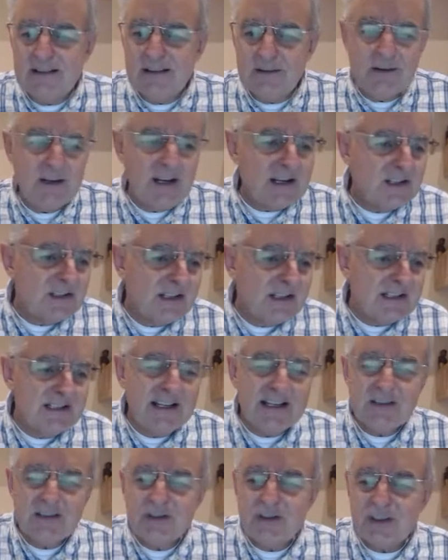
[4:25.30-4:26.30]
actually
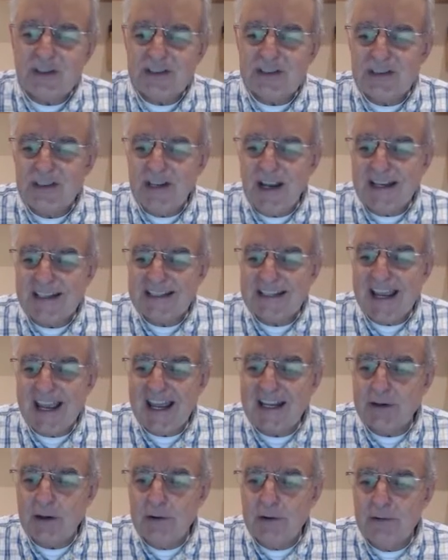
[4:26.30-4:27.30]
it's just a
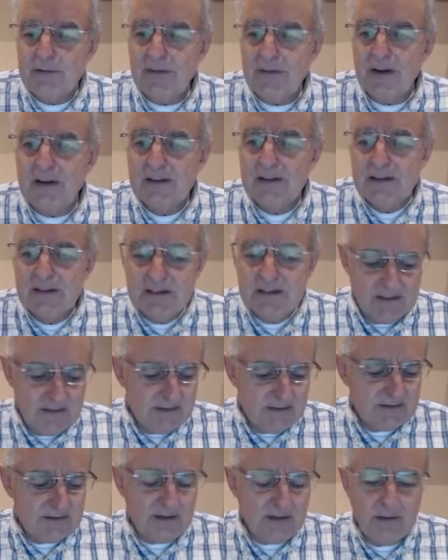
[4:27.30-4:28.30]
tad over.
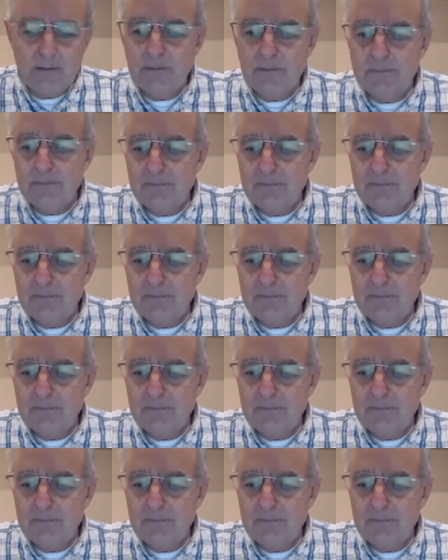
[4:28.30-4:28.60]
So